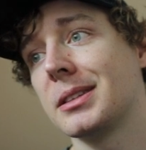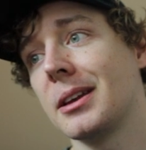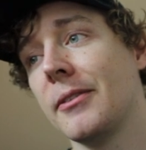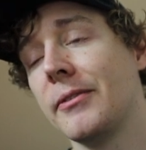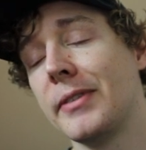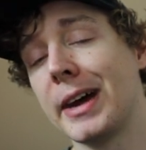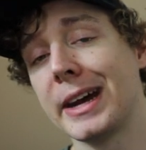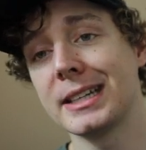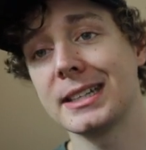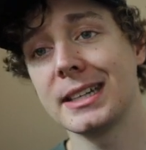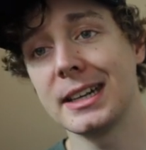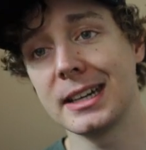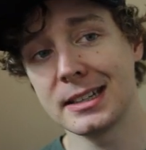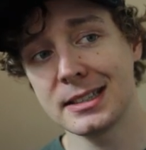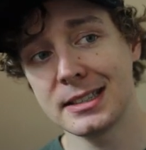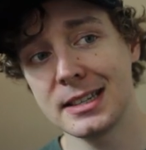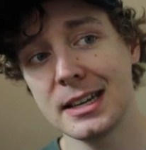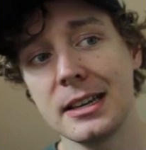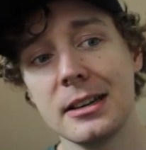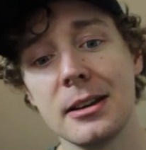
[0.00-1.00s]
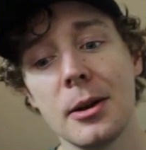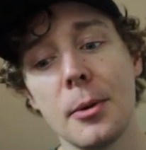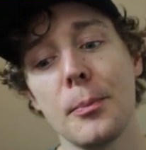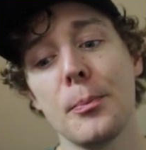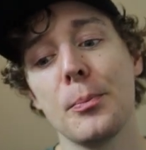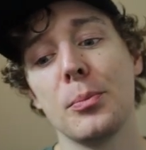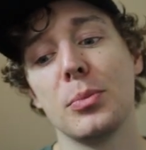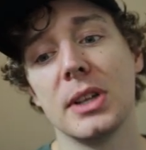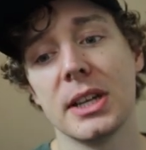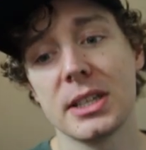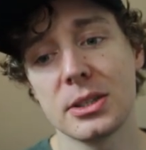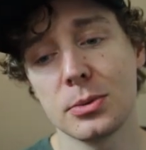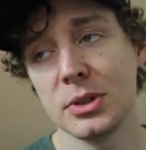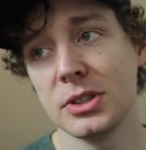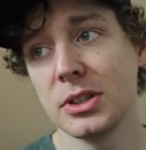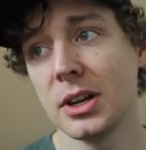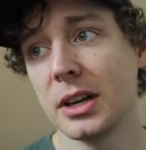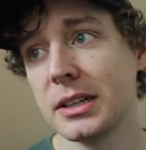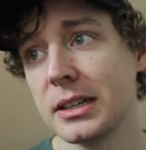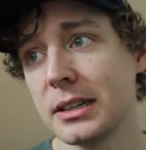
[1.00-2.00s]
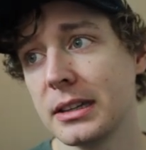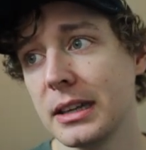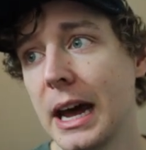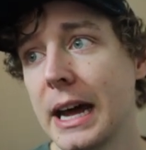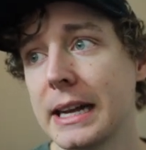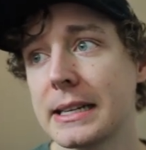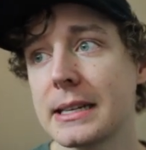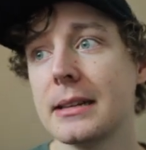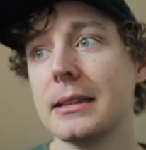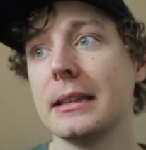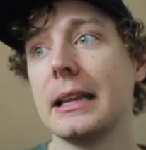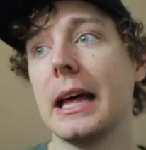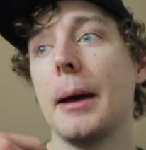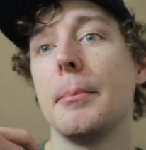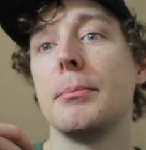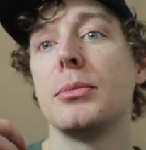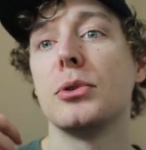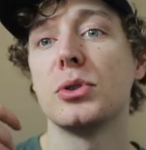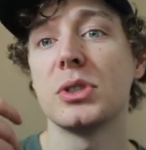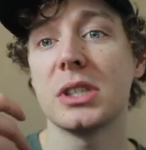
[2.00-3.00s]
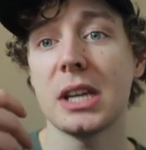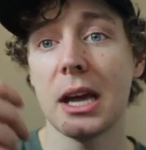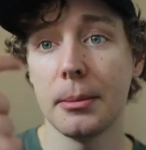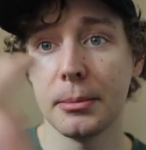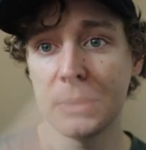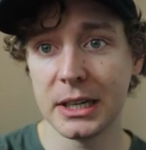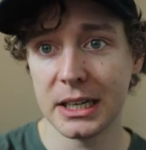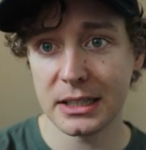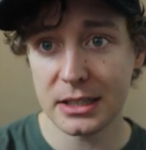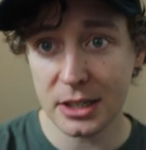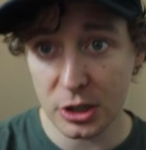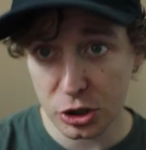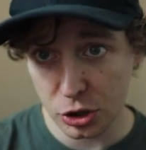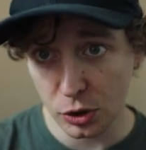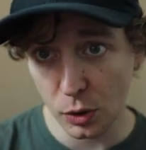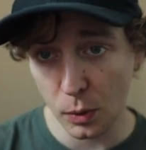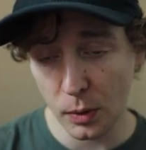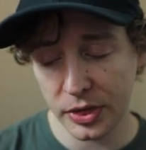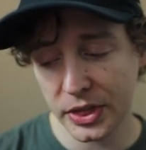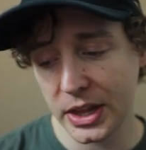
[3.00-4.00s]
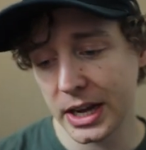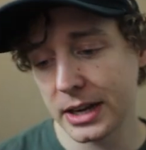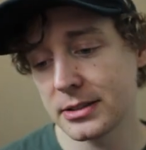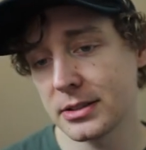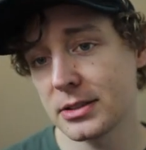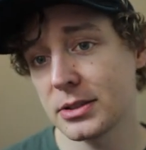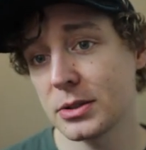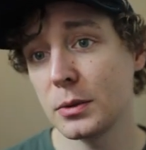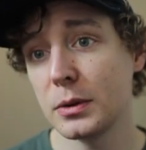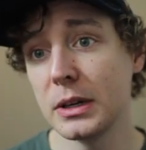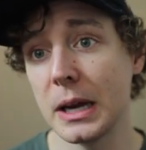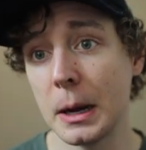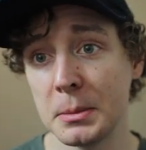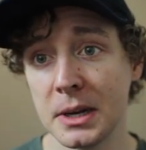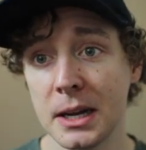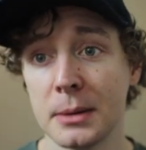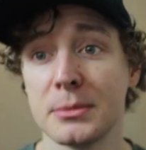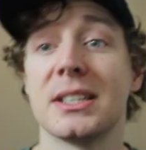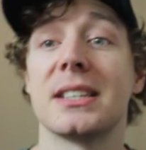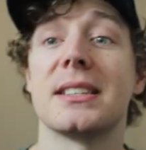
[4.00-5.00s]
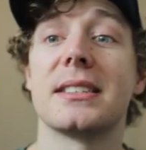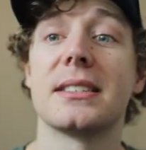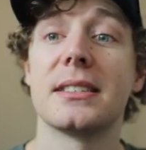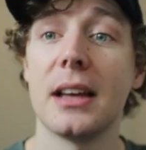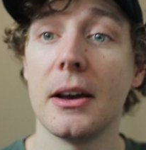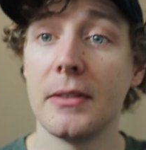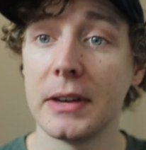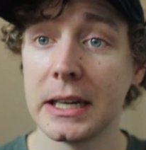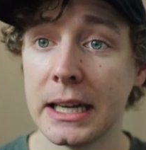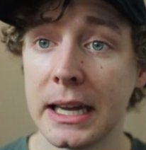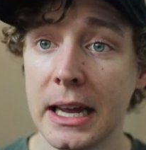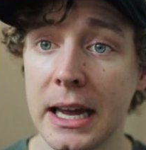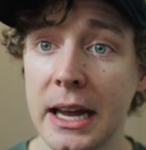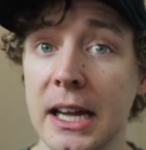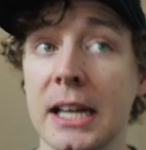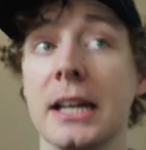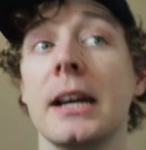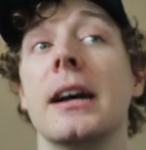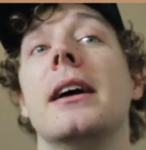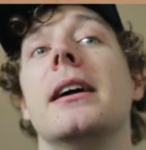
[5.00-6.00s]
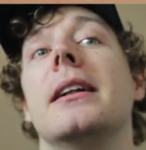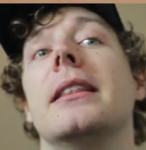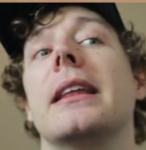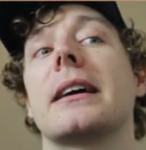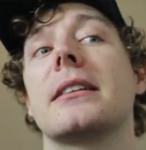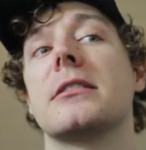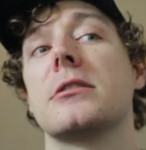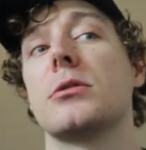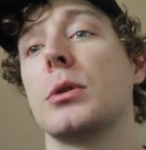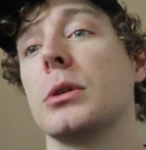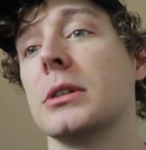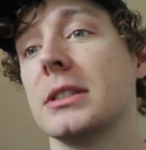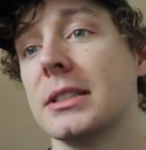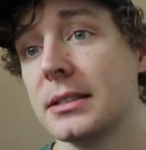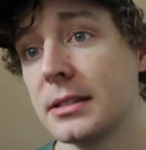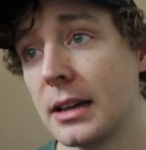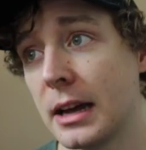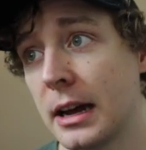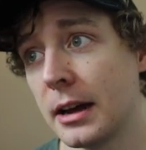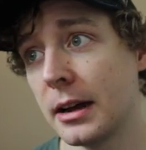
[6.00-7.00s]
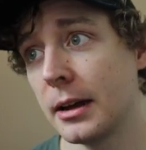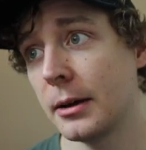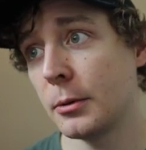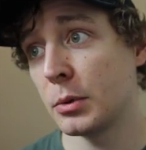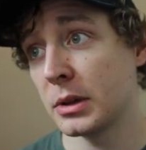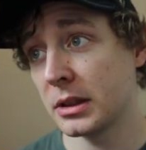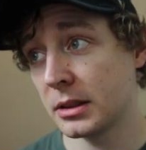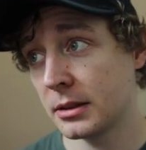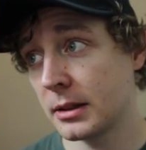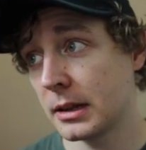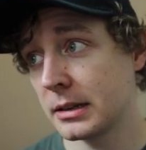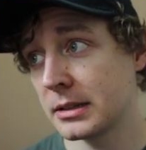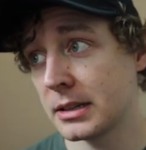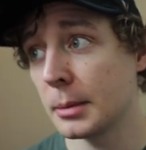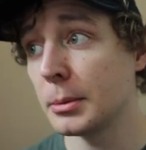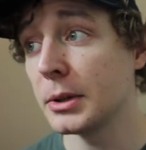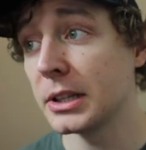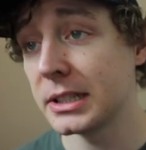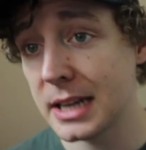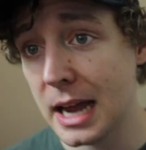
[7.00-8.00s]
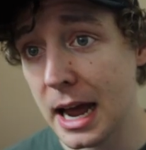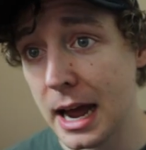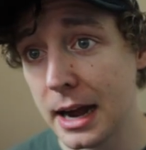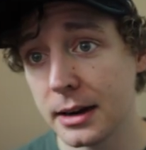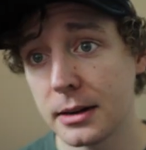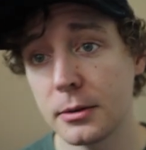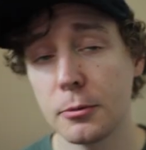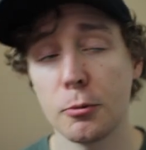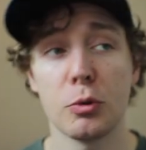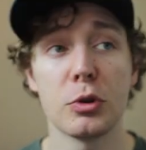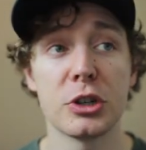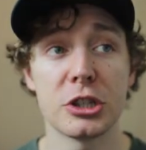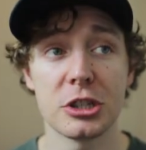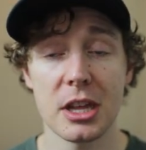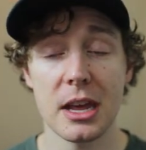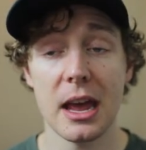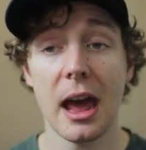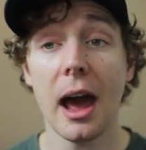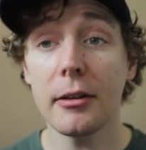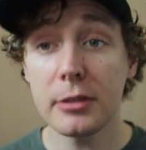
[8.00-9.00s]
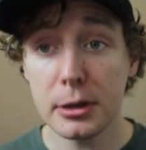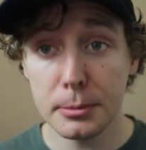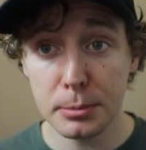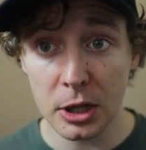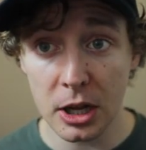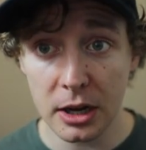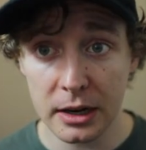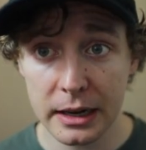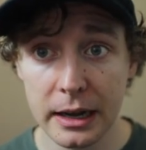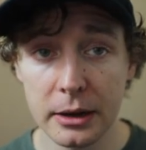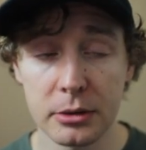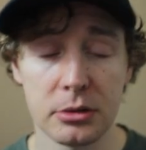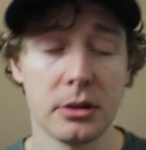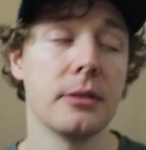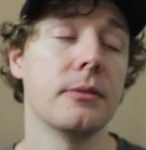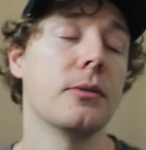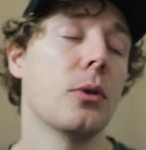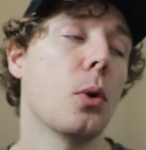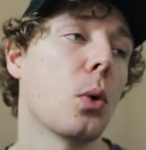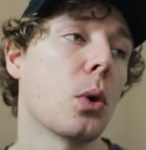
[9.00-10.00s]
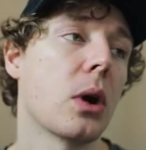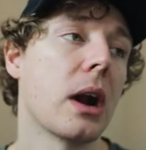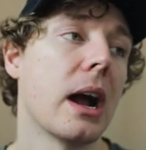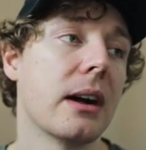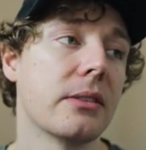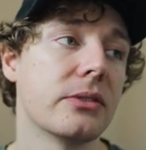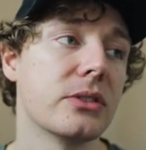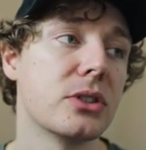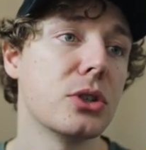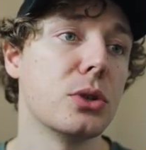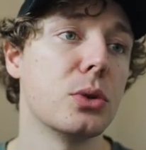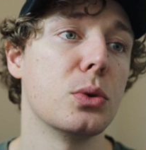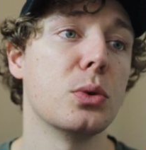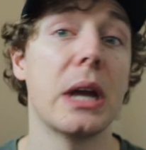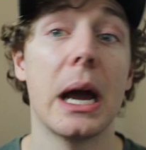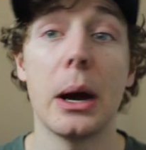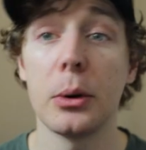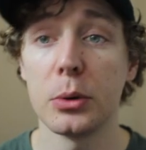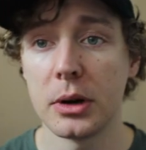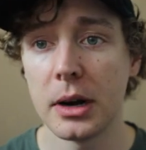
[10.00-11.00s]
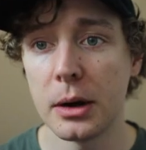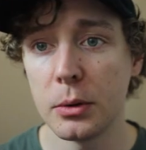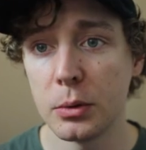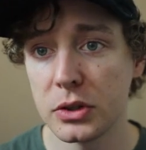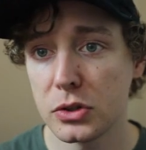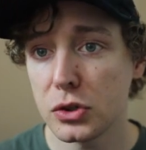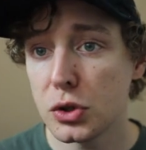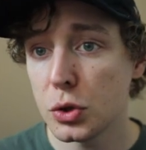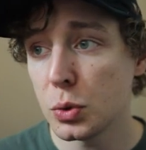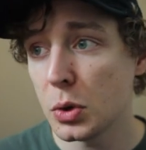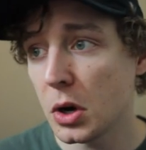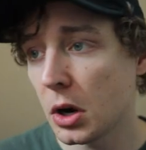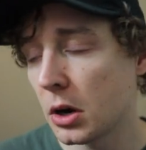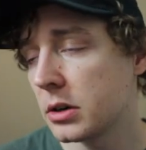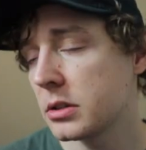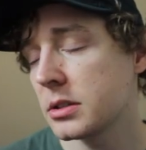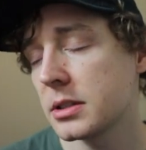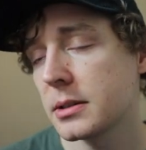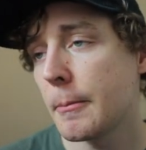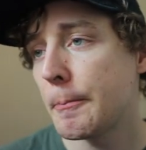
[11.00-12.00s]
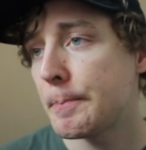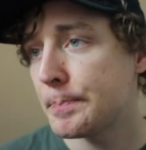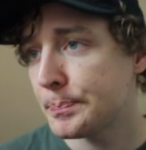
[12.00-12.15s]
effect kicks in, plus 1 daunt of that. That boosts him an additional 1,000, so he now becomes a 7k that can swing with double attack, which they have to block out of or have to counter out with 2 cards.